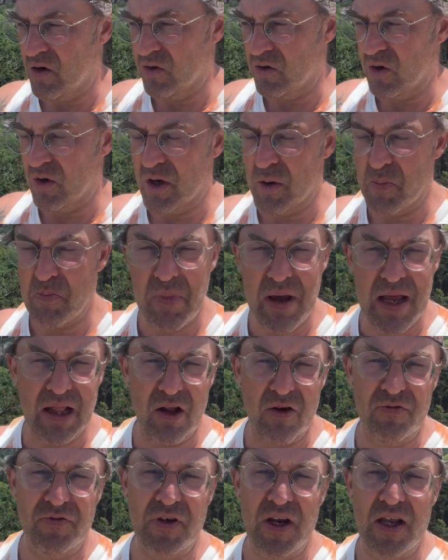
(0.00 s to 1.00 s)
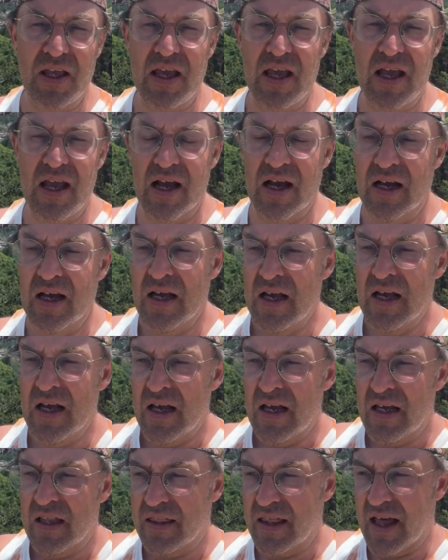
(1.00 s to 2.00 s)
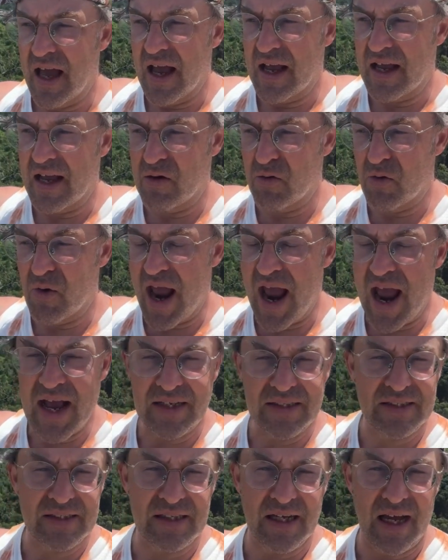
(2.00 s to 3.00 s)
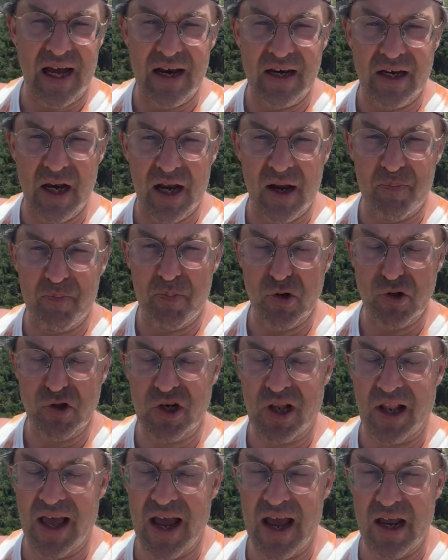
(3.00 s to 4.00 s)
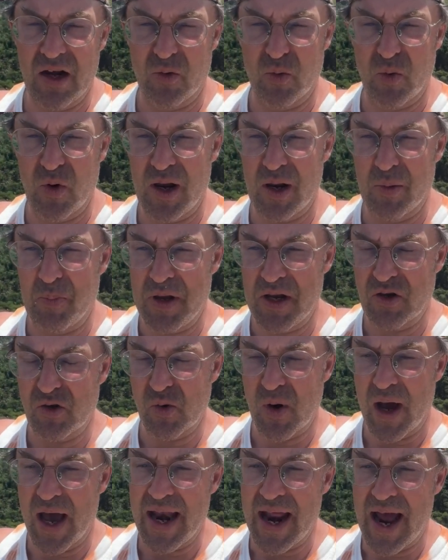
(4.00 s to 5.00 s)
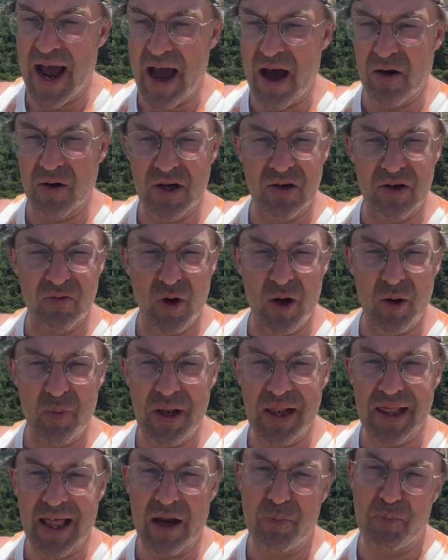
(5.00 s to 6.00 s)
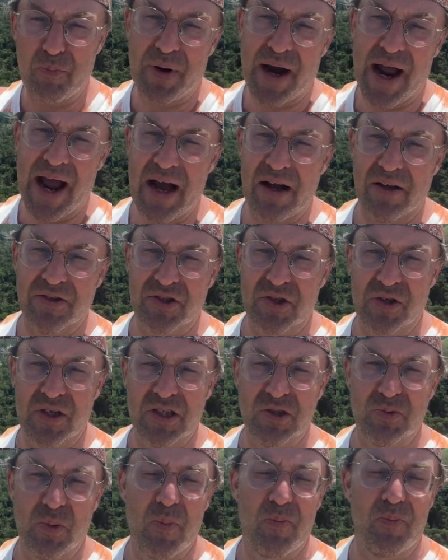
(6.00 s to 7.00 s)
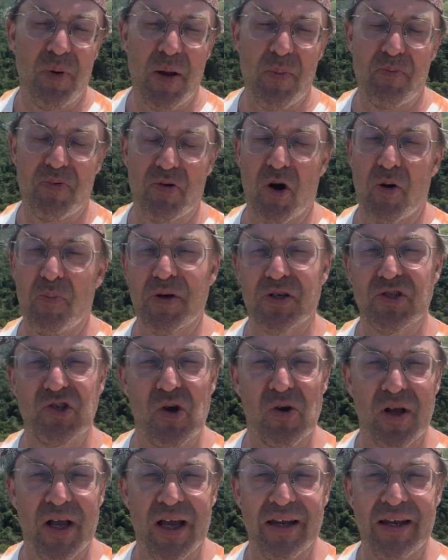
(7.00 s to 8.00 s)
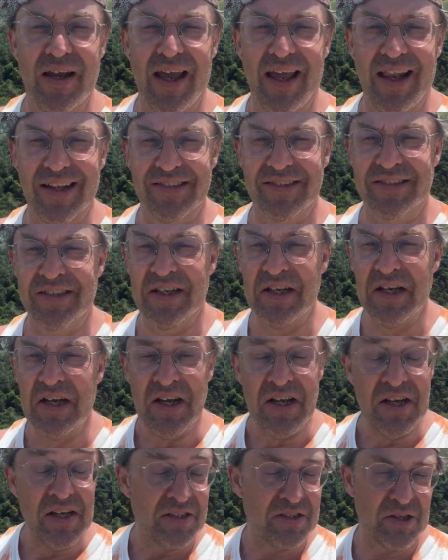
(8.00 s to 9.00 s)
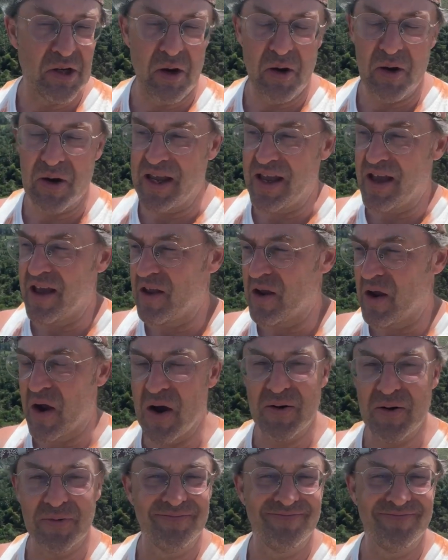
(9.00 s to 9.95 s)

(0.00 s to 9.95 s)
during the middle of the year, the grass and the bushland will be dried out. It will be light brown, so this will be proper chocolate hills. So here you go.